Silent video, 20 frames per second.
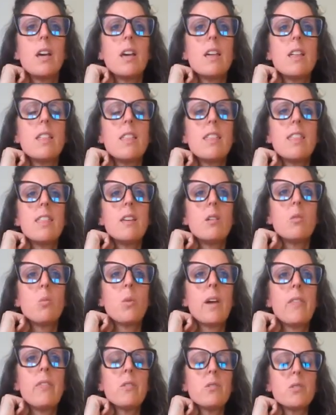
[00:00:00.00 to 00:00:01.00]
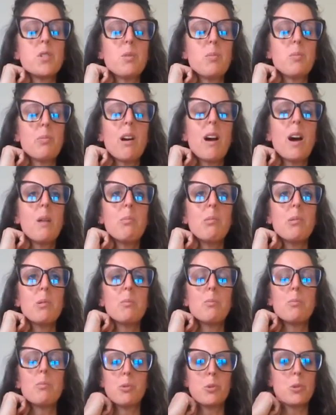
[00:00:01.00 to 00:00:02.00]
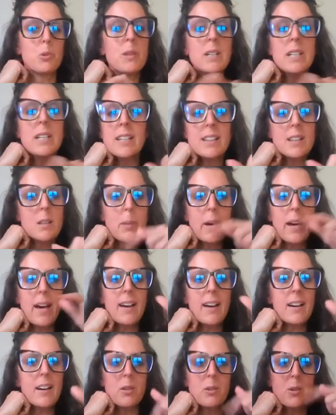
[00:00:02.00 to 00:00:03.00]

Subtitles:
when there's a problem brewing in the pack,